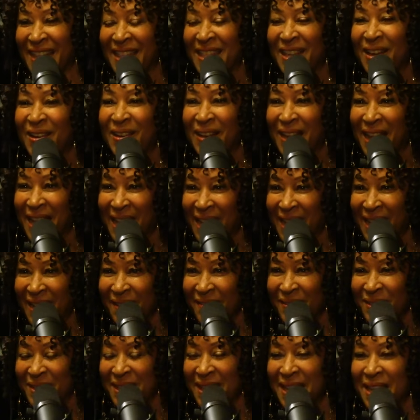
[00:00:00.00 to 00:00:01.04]

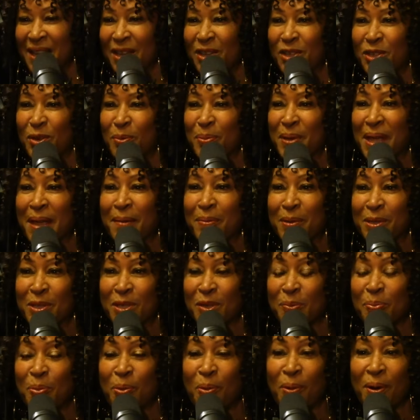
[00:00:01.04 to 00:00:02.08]
lives, to be able
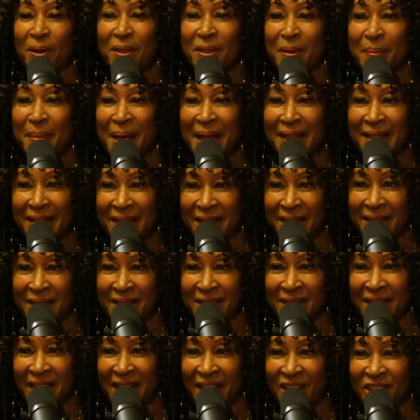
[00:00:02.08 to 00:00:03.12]
to support them at this
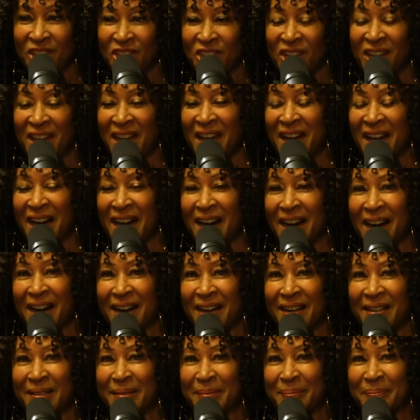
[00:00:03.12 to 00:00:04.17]
stage. Yeah.
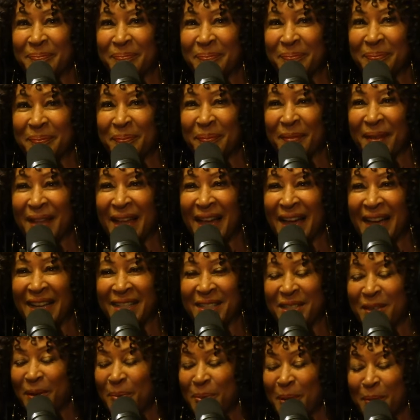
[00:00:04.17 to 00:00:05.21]

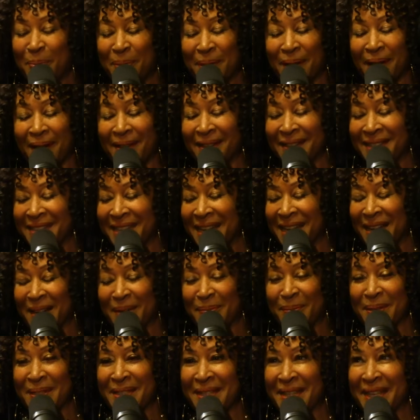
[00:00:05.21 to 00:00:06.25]
I tell people all the
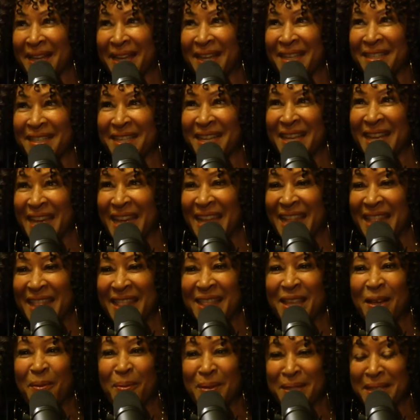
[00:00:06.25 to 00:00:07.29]
time is that
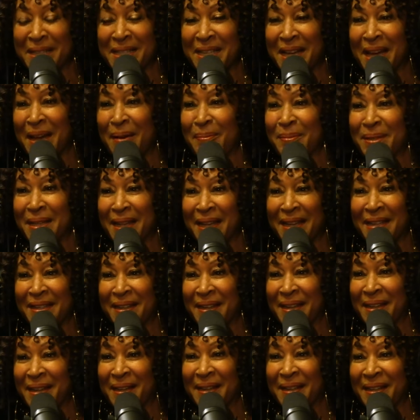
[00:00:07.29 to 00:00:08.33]
there was a time that
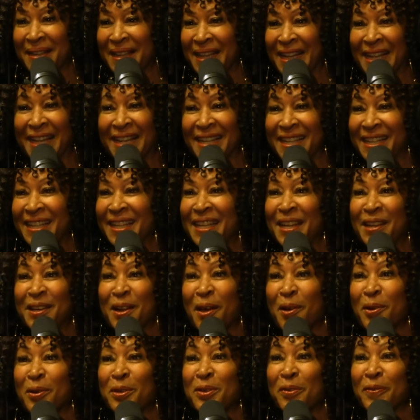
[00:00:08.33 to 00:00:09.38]

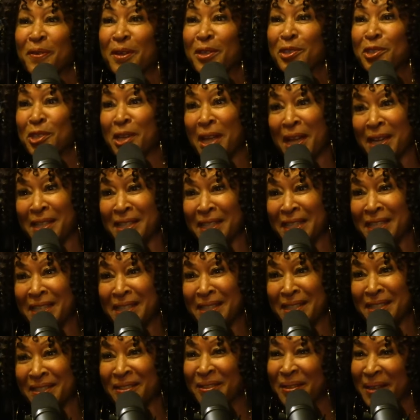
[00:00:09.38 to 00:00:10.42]
Leonardo da Vinci had to
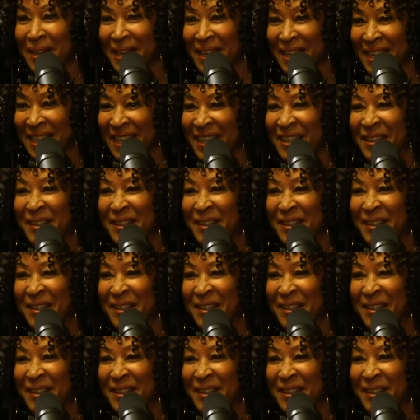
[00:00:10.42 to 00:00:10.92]
eat, okay?